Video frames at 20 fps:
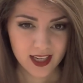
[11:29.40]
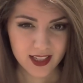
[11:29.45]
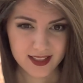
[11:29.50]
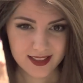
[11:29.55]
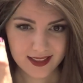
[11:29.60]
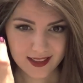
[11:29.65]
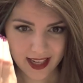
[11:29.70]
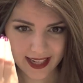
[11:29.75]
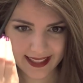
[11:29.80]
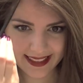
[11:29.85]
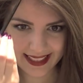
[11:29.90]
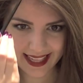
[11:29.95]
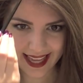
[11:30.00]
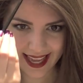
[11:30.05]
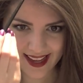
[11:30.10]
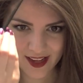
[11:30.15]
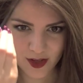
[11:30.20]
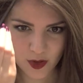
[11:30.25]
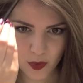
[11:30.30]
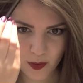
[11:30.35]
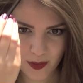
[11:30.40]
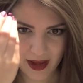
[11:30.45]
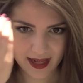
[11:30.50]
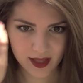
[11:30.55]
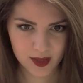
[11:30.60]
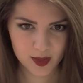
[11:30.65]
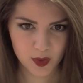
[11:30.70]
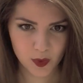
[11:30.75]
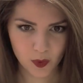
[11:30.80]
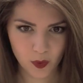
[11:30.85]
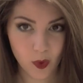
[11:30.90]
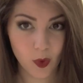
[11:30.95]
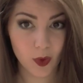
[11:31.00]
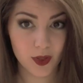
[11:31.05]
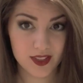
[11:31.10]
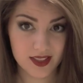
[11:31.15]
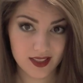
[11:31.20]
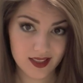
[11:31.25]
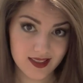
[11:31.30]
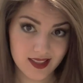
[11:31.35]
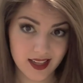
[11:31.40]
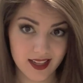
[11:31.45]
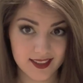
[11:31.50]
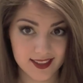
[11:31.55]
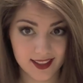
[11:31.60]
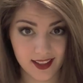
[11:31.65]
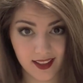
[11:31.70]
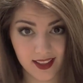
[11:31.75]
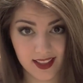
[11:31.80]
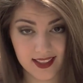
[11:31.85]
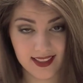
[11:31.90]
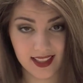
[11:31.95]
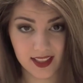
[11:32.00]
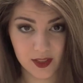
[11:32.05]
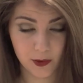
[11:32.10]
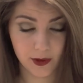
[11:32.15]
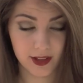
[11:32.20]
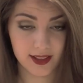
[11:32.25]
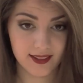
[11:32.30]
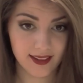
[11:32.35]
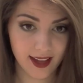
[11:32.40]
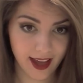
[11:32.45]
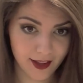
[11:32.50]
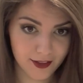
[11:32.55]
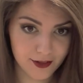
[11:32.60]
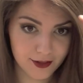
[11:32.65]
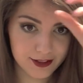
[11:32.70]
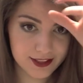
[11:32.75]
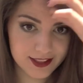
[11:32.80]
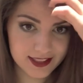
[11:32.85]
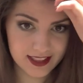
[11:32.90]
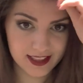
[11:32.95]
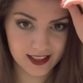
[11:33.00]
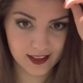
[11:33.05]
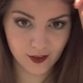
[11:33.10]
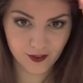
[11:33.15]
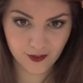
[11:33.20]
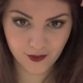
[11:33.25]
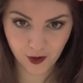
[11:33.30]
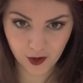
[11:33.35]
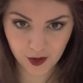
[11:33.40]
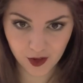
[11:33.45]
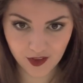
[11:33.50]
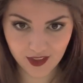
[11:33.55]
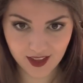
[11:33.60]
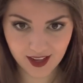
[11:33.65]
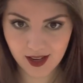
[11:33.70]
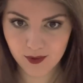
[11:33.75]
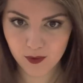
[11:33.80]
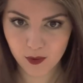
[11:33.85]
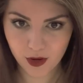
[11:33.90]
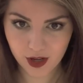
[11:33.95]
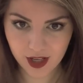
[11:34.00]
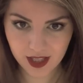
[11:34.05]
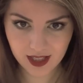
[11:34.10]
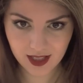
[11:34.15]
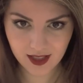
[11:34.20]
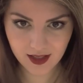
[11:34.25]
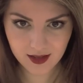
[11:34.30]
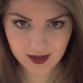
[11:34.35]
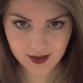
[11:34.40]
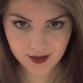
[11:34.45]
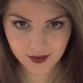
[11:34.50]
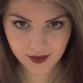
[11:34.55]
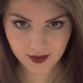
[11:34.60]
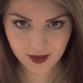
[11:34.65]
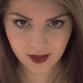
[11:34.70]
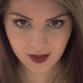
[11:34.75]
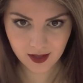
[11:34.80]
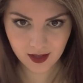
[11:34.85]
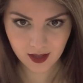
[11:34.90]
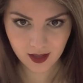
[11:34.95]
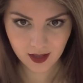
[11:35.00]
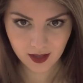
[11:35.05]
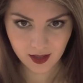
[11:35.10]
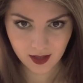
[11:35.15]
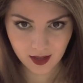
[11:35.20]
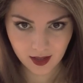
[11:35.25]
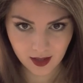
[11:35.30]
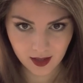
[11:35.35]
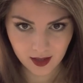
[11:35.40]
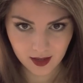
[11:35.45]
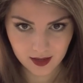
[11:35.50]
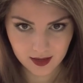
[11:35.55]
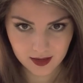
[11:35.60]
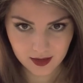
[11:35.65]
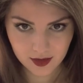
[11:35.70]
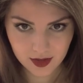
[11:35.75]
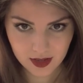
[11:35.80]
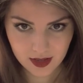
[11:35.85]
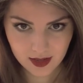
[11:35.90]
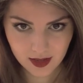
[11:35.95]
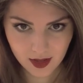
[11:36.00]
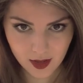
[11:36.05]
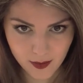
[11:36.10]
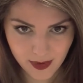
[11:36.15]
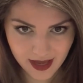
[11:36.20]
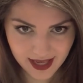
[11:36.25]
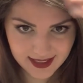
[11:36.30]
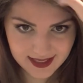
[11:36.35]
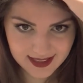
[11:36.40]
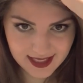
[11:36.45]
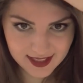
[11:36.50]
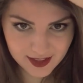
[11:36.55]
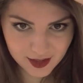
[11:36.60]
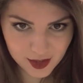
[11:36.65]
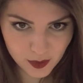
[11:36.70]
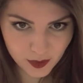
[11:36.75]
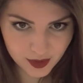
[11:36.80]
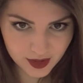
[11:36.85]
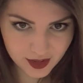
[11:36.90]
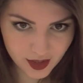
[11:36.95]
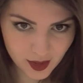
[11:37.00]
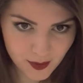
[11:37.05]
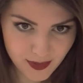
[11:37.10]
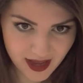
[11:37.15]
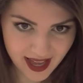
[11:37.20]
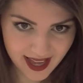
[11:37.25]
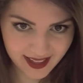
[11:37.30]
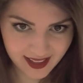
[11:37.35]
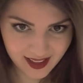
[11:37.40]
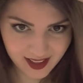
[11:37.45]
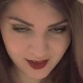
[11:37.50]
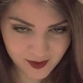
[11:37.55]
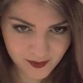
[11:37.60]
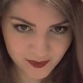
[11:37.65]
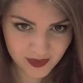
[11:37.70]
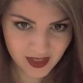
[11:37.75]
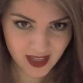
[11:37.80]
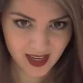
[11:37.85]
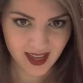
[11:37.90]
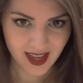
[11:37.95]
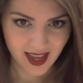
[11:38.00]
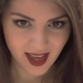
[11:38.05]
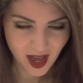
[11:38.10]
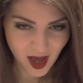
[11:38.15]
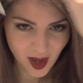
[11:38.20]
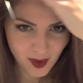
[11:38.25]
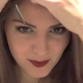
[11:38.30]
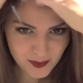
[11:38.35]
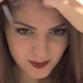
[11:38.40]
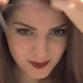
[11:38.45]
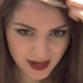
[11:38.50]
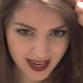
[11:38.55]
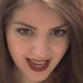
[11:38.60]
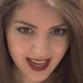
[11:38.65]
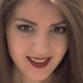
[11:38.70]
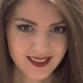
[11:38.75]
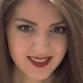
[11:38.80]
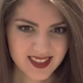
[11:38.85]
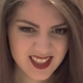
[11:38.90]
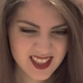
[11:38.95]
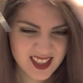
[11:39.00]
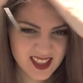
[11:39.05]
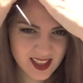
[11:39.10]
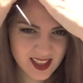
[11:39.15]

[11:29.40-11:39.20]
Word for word: slightly angle back towards the center because that's what Katherine's did in the photo that I'm working off. So just go back center, and you wanna go back about